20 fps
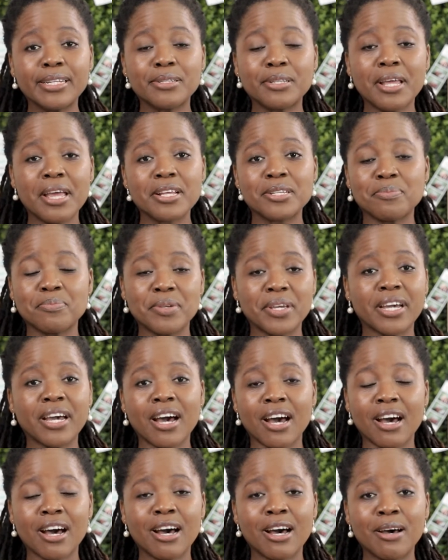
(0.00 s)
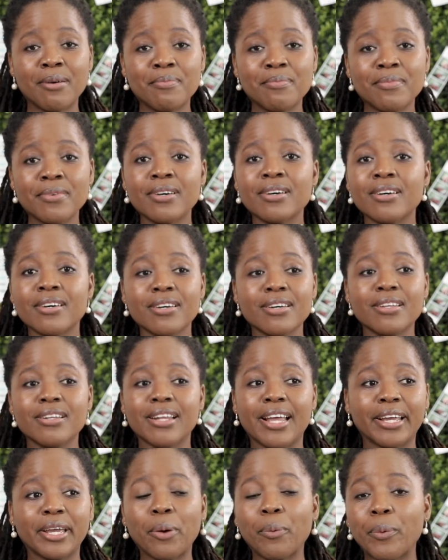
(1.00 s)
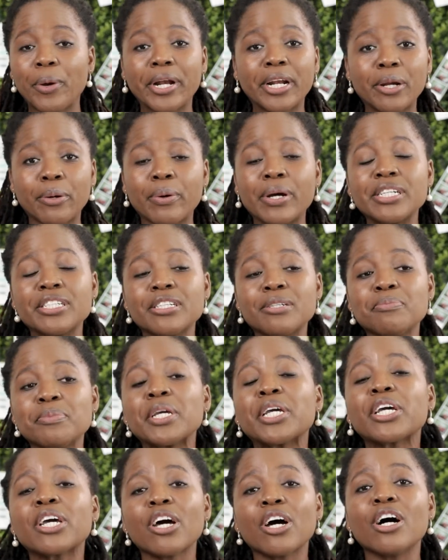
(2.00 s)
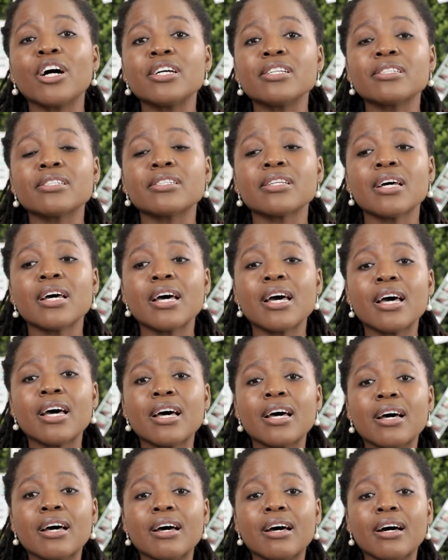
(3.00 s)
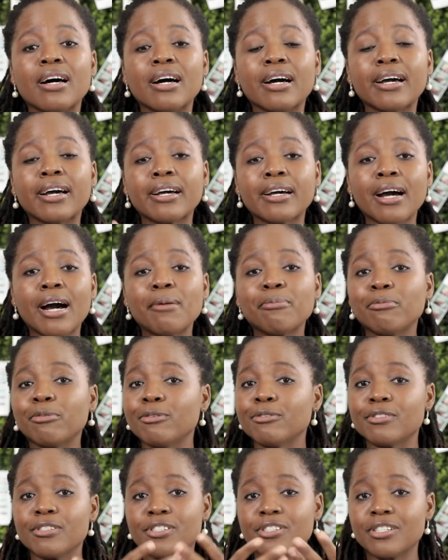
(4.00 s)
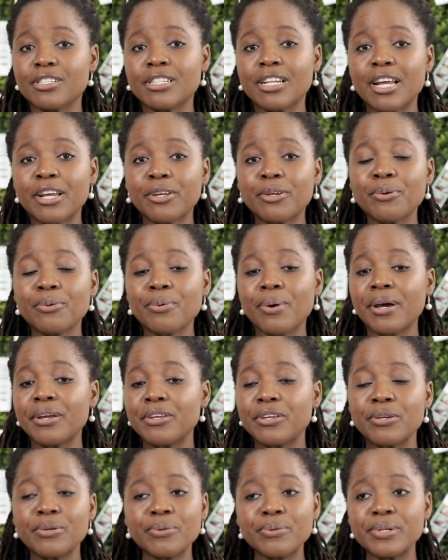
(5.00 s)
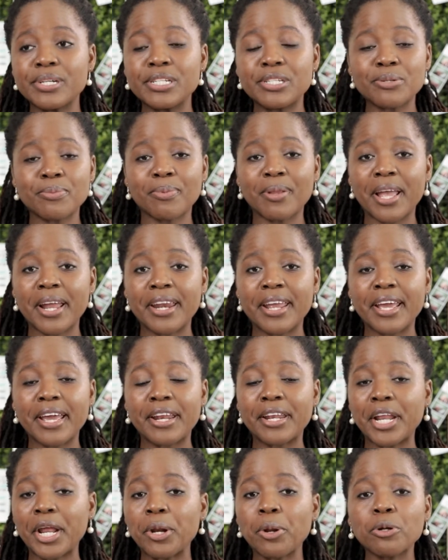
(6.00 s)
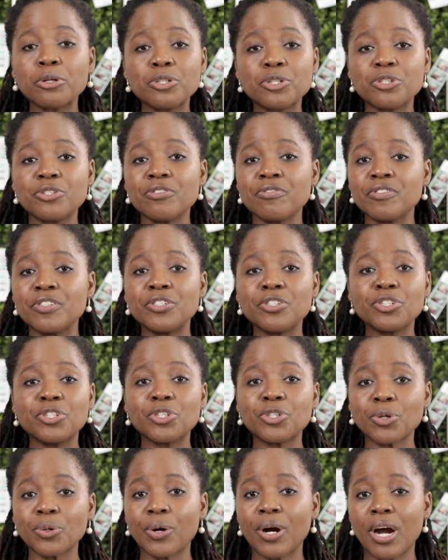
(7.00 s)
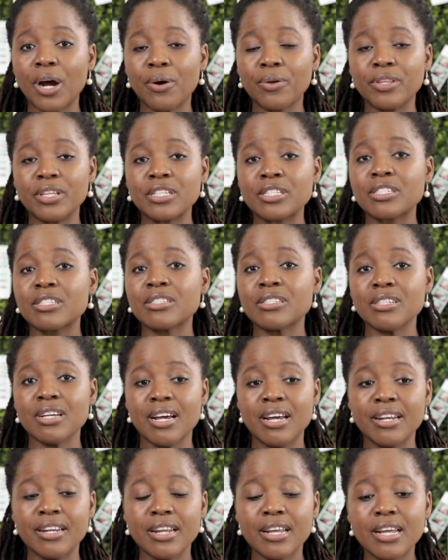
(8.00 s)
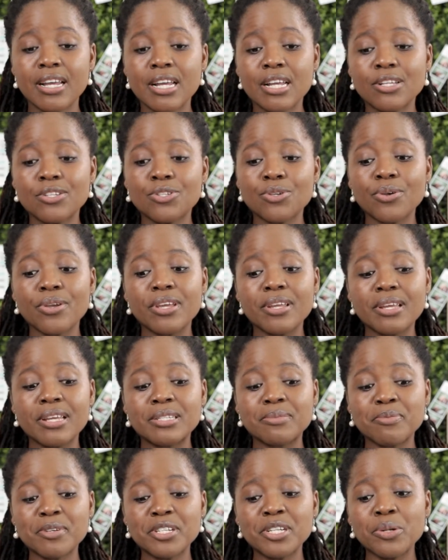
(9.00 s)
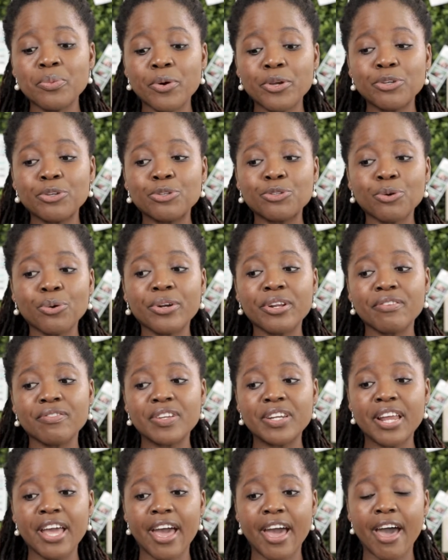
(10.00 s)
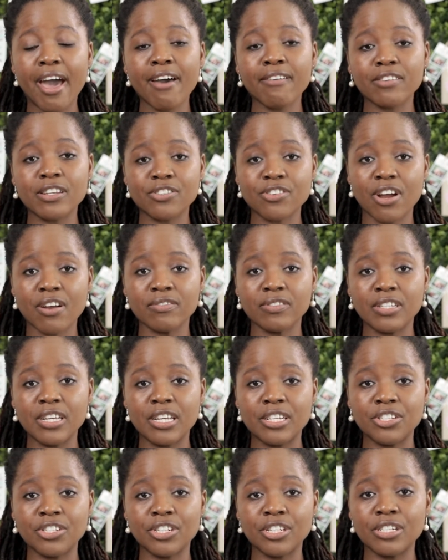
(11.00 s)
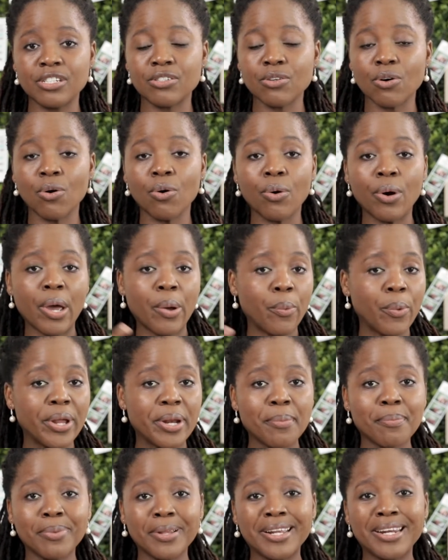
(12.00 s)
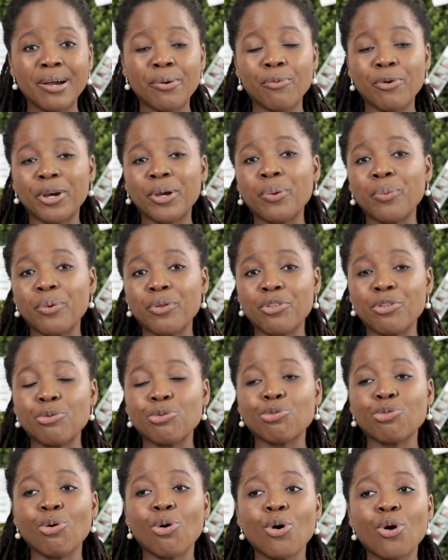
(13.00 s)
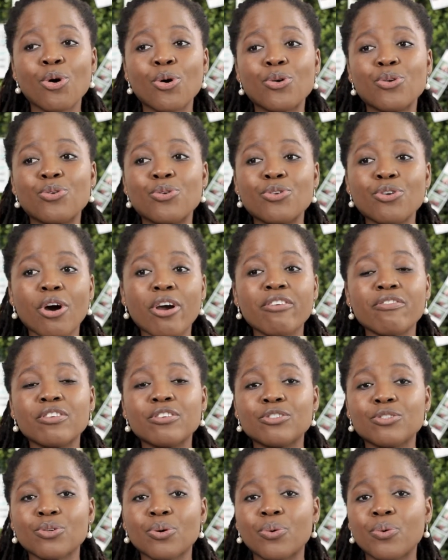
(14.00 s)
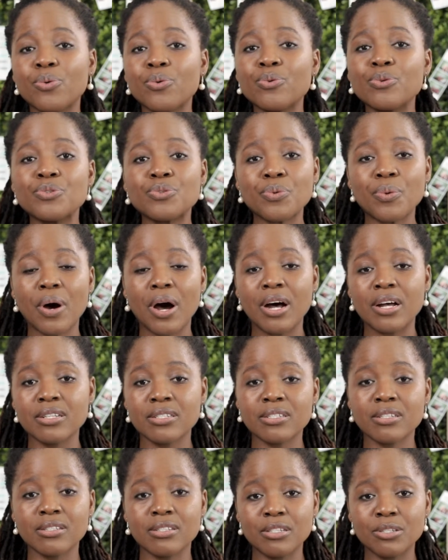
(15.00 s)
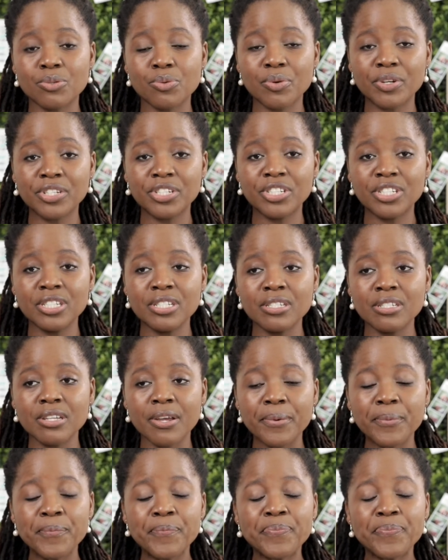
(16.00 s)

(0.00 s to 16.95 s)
It has become like a weekly question because couples just like you are new into planning and they're not even sure how it's done. So especially when you don't even have a travel agent or a wedding planner working with you, so you're not even sure who to ask these questions.